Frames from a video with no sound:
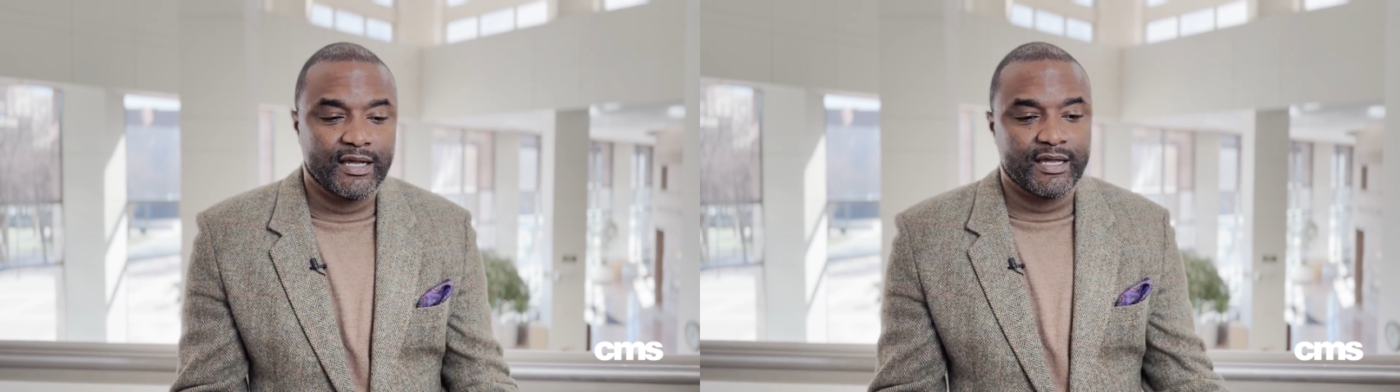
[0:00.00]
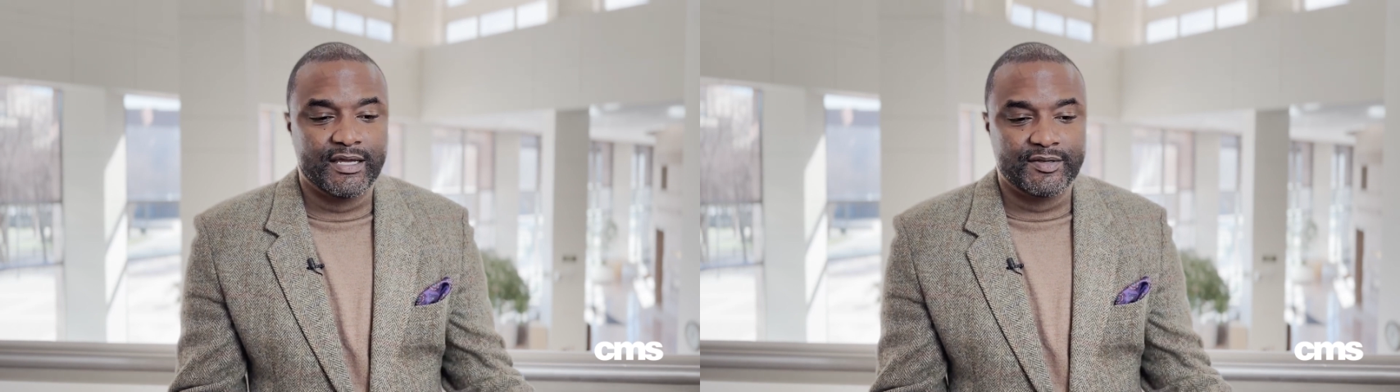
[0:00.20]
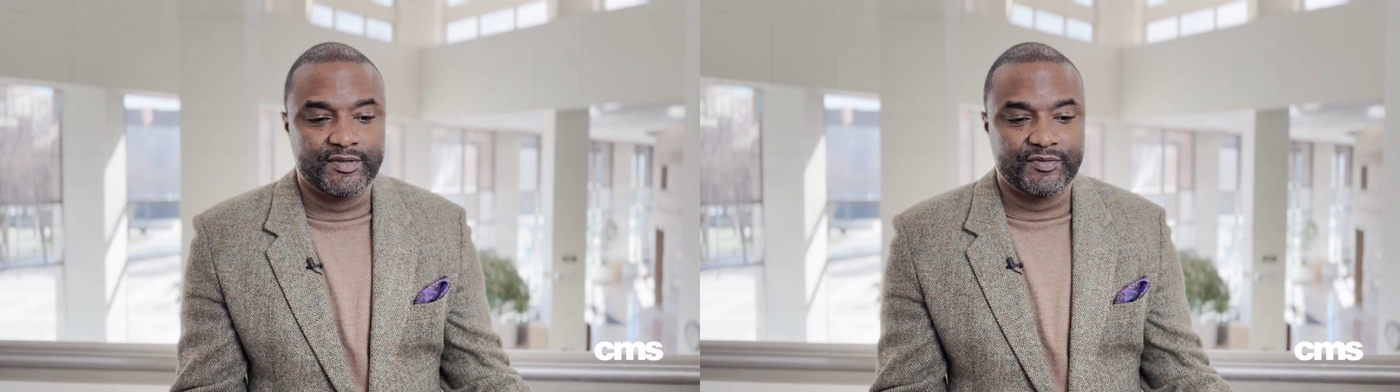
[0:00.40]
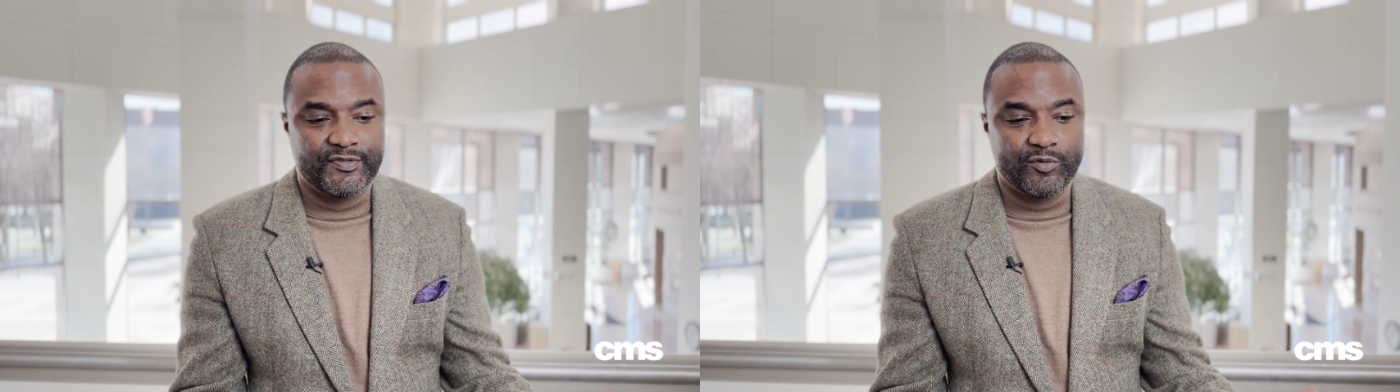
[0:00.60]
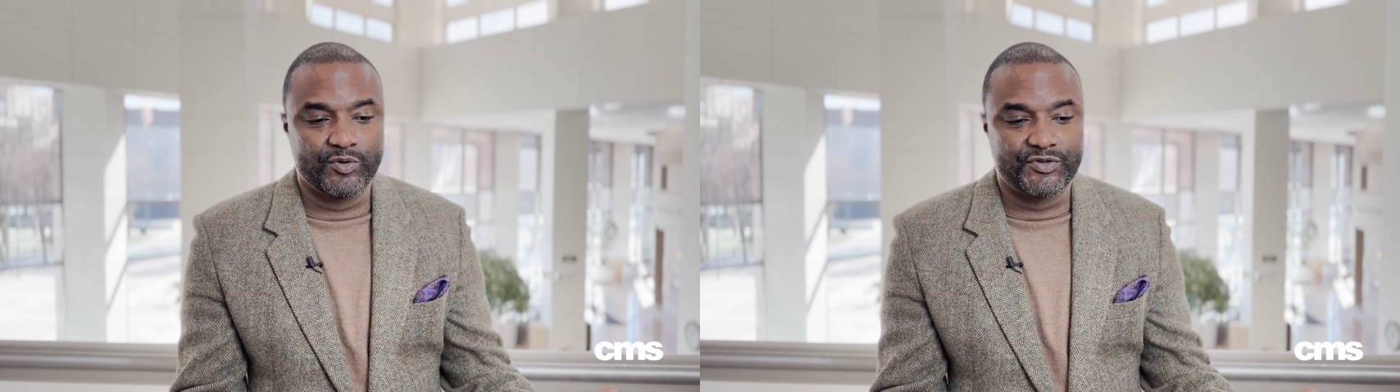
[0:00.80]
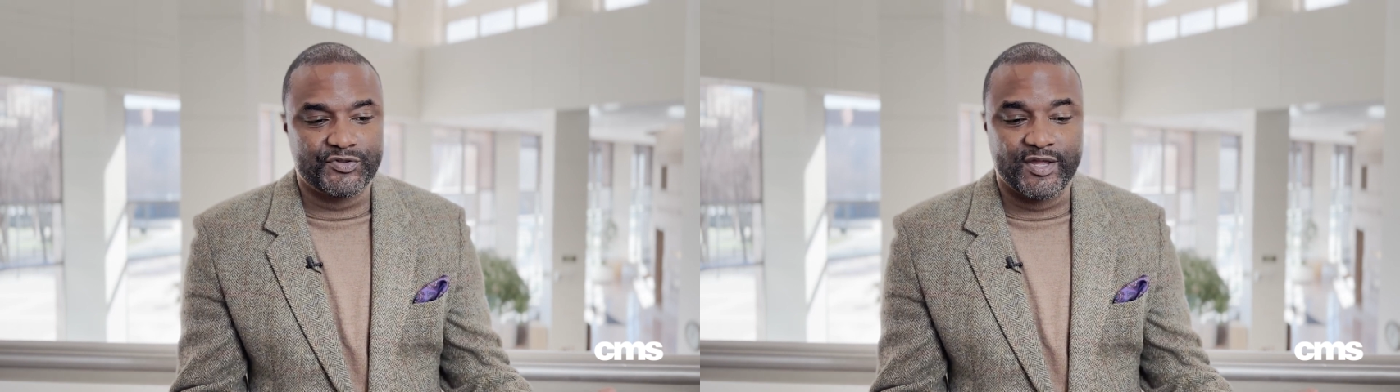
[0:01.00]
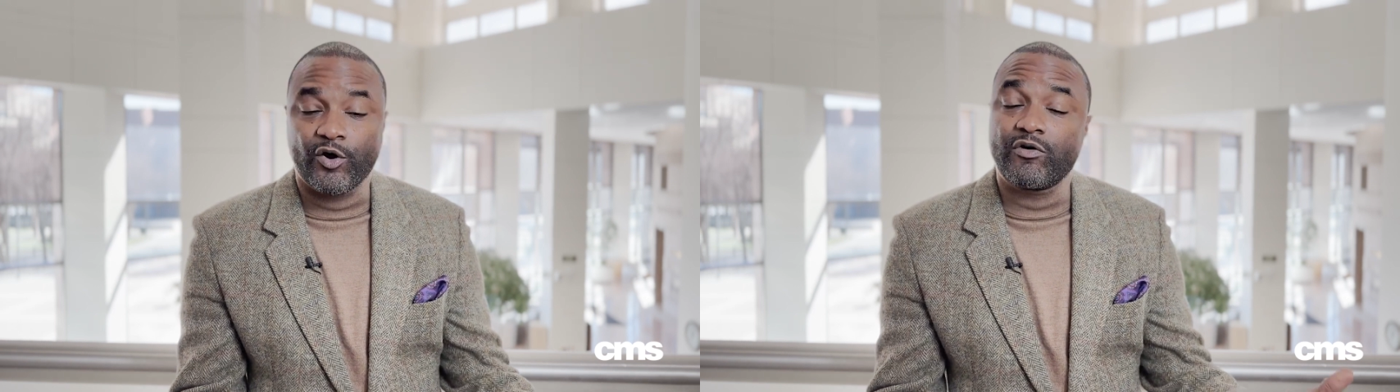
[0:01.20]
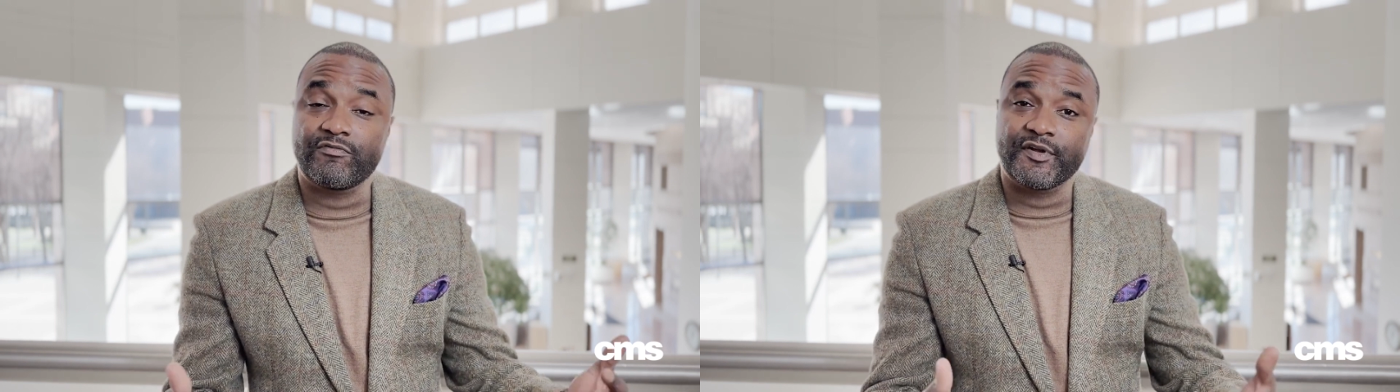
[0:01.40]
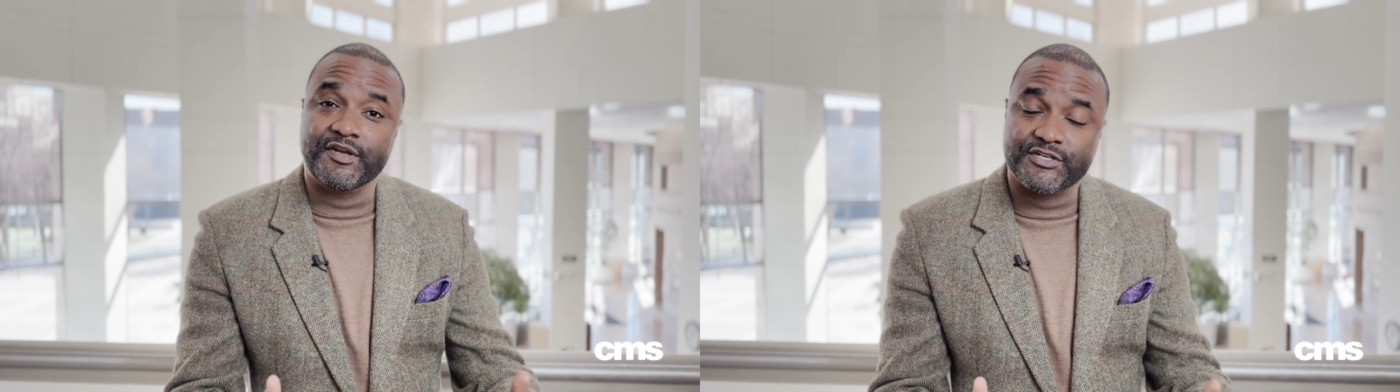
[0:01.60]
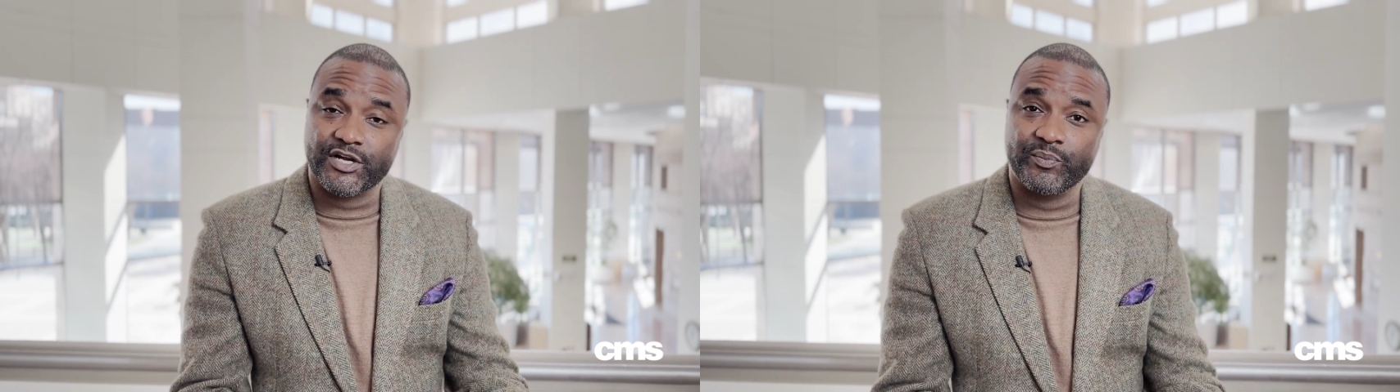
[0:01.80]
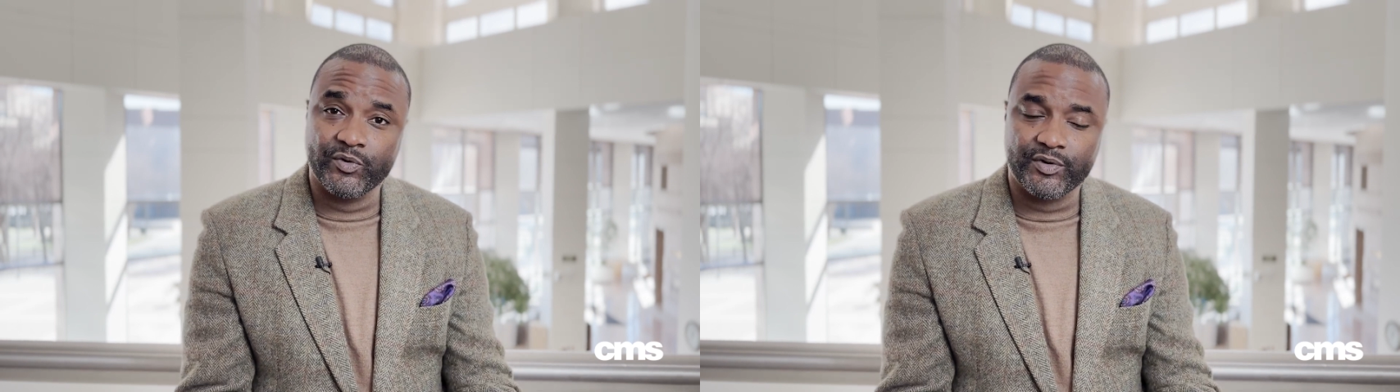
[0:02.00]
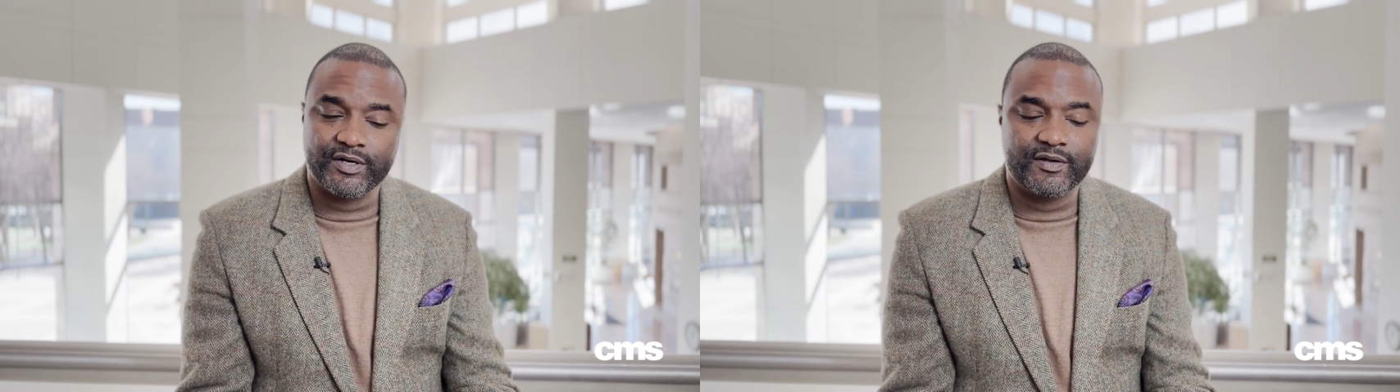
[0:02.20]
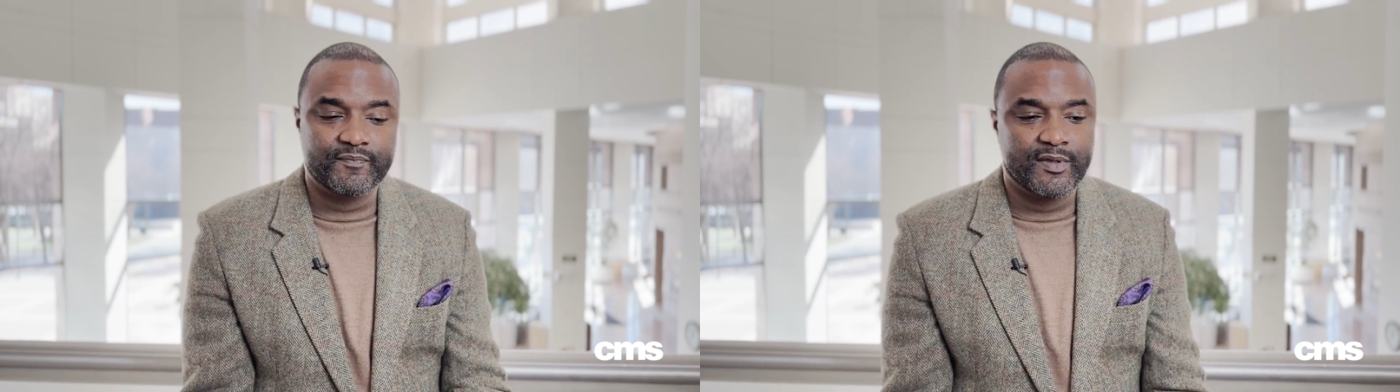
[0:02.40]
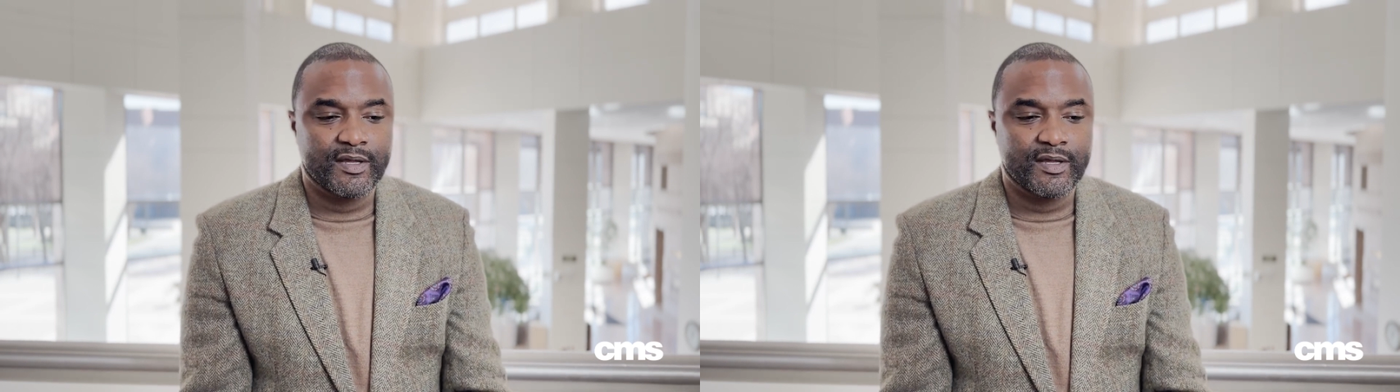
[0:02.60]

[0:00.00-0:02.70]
and that there was a whole village, a community,